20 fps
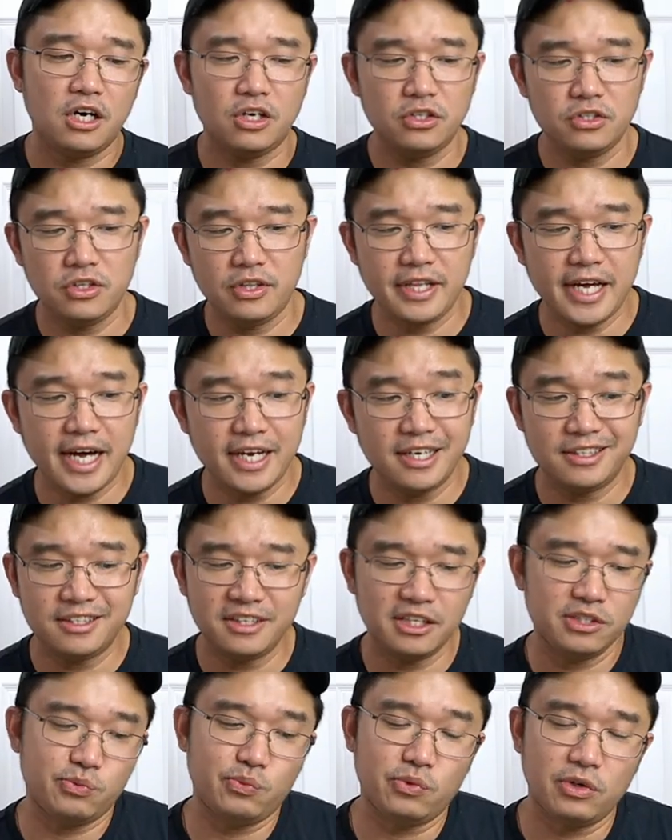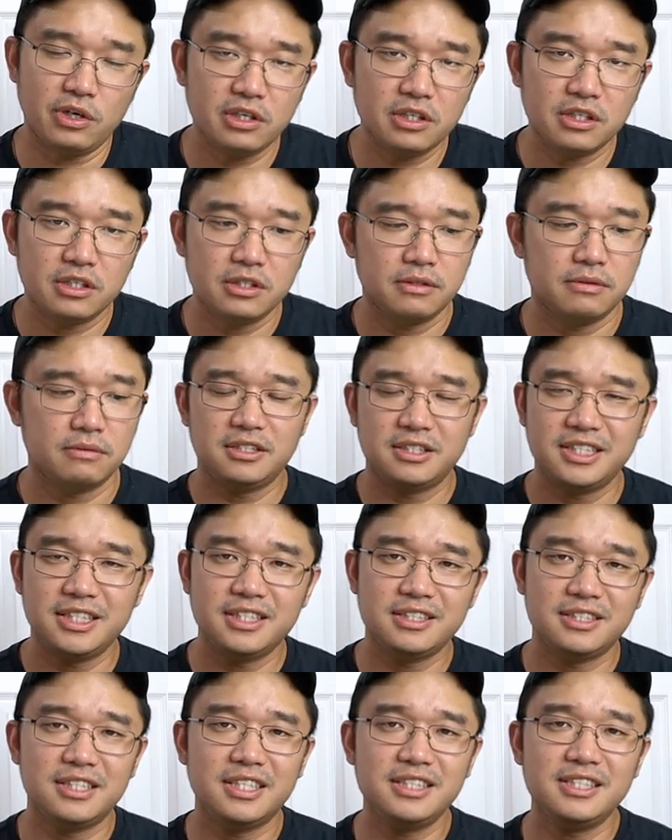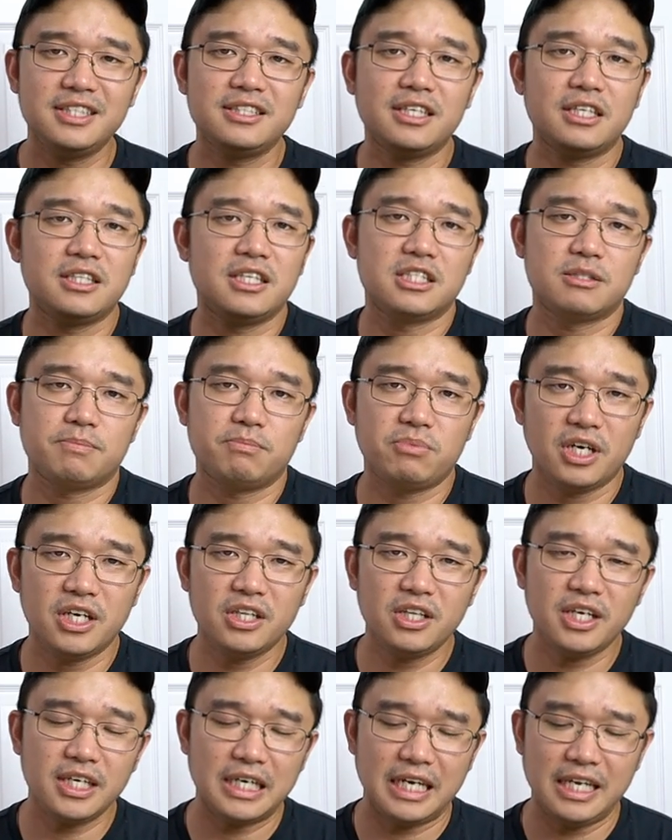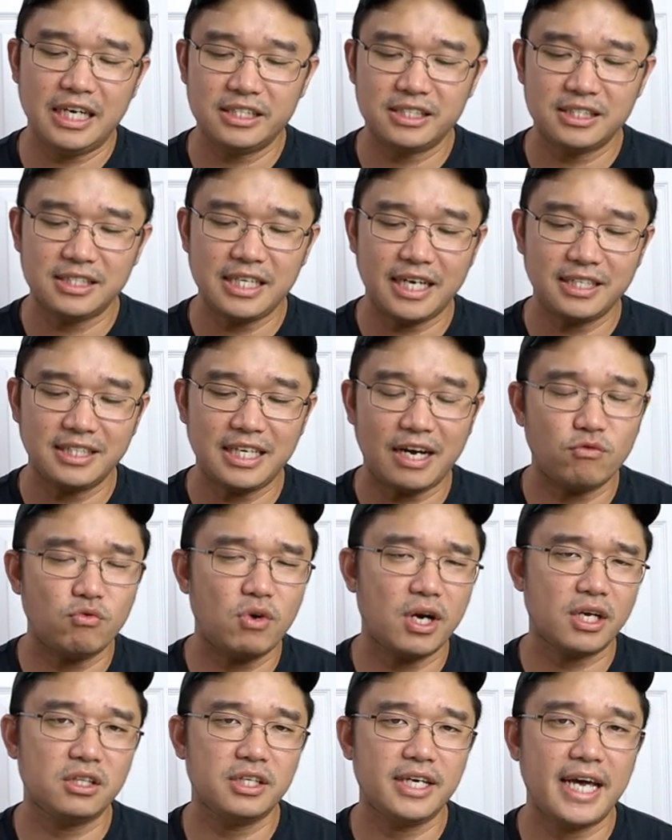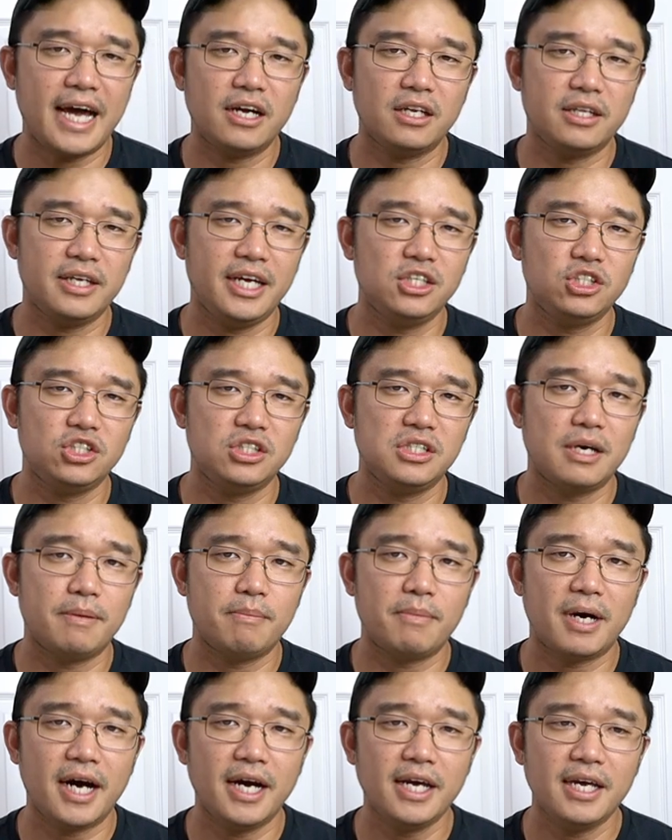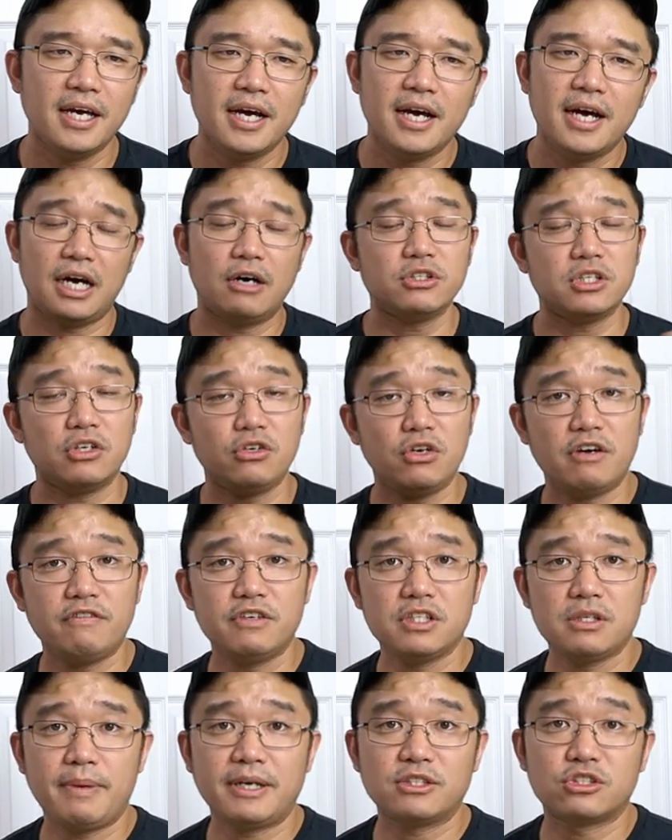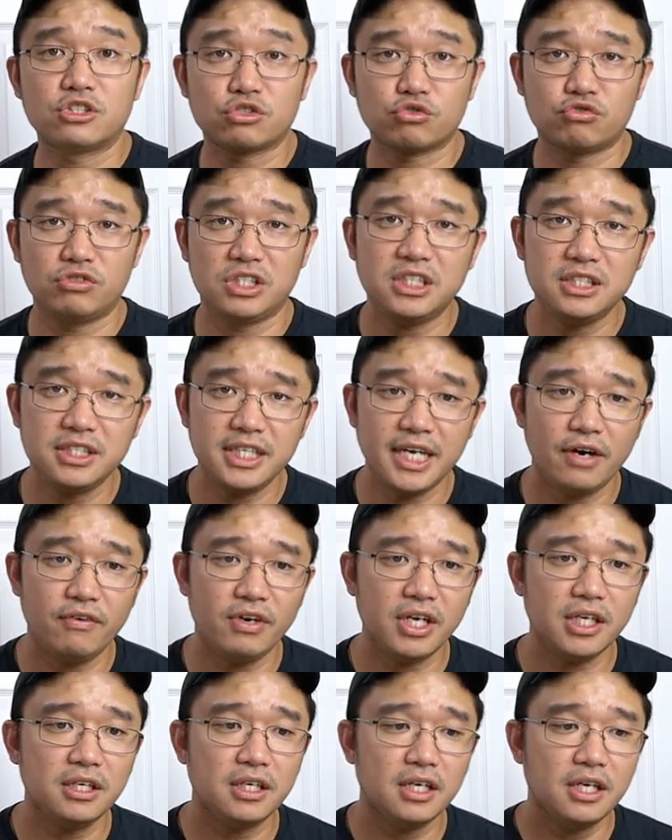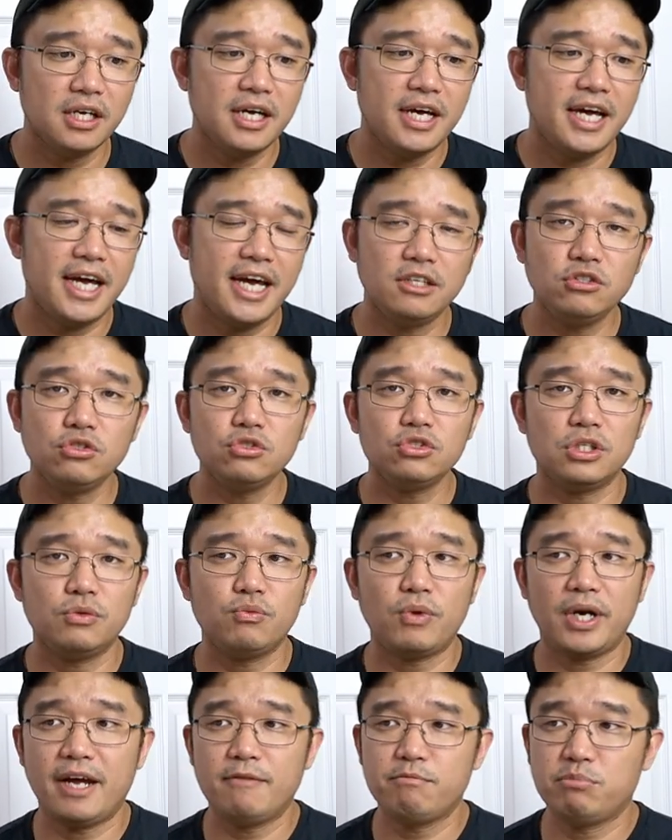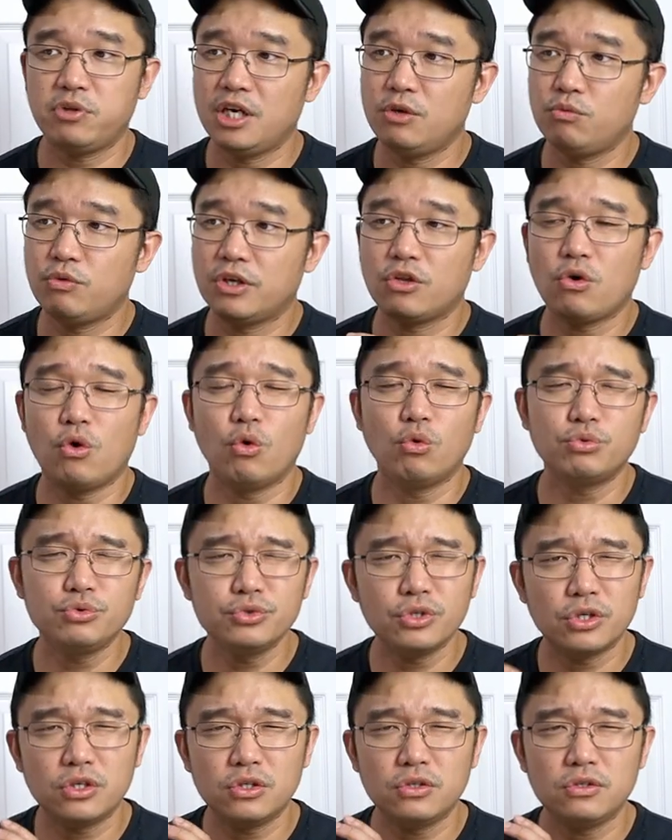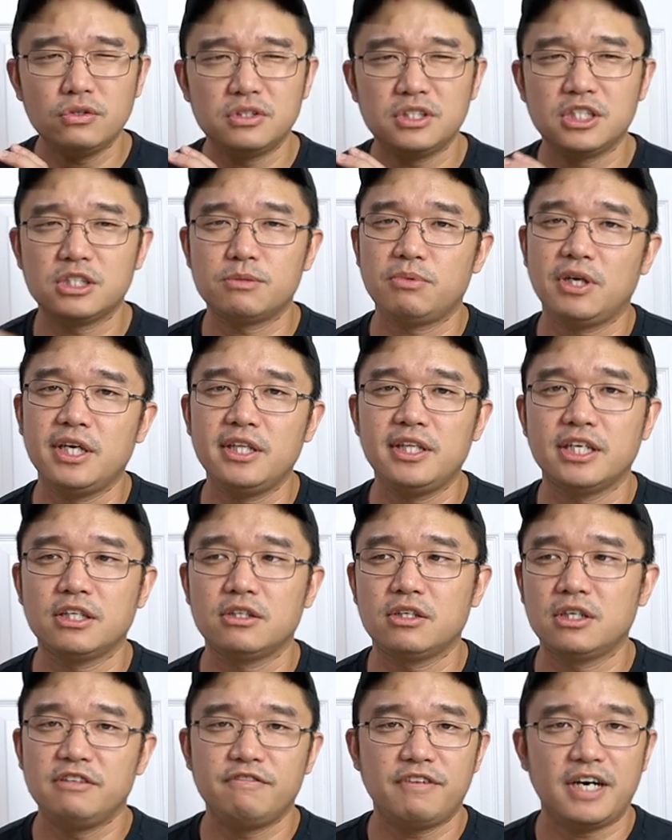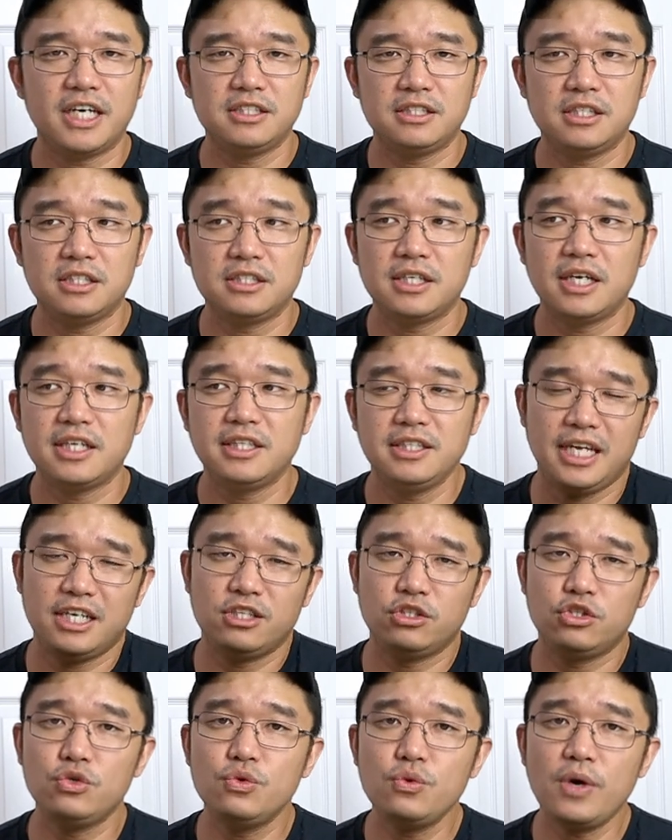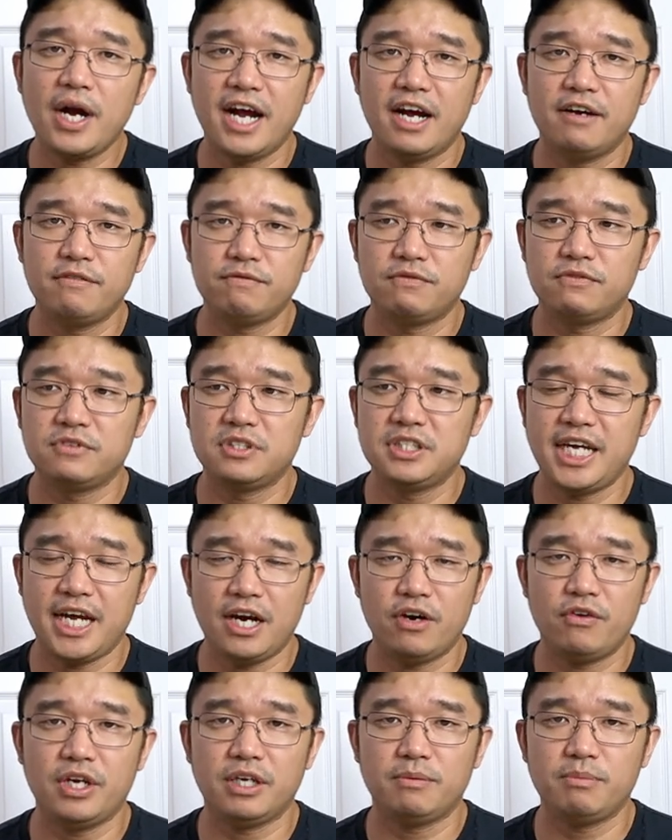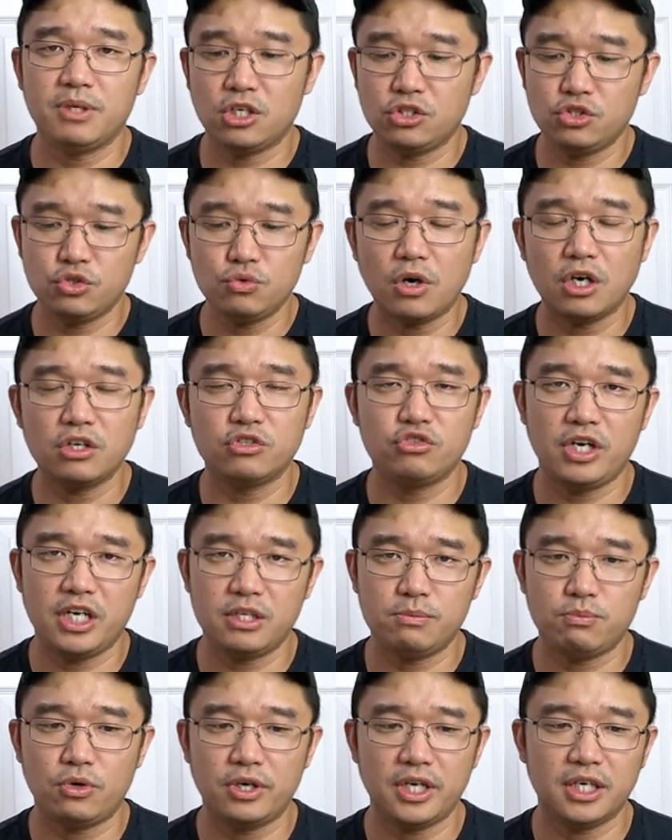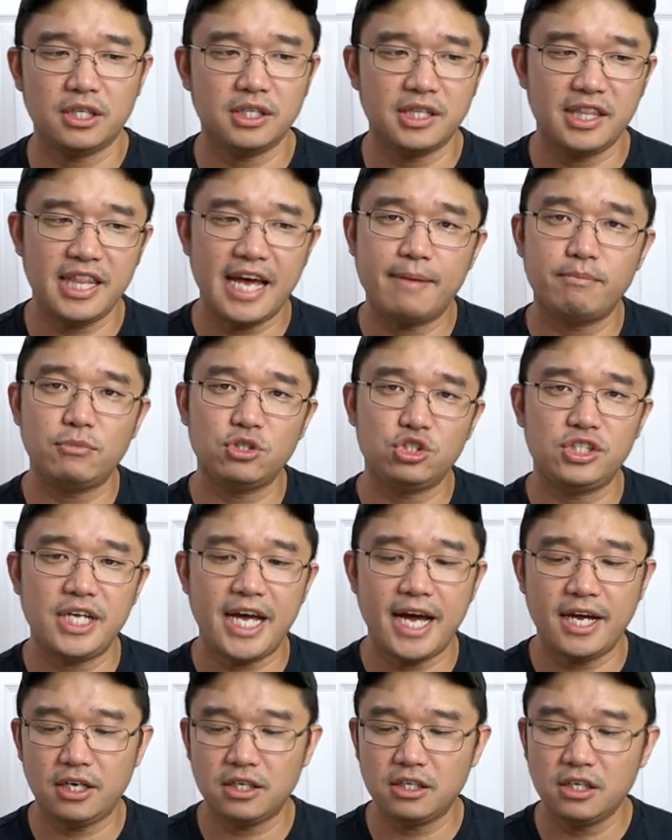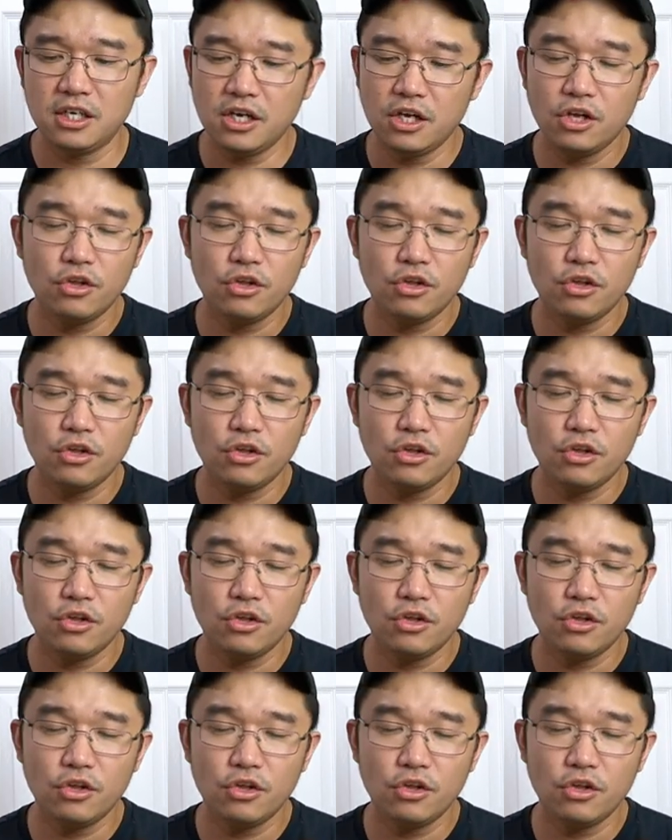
Other than that, it does work. Since this is a DisplayLink and it's not directly out of the HDMI, I was nervous about screen tearing. And usually when I played with older DisplayLink devices, they do have tearing because you are transporting that much data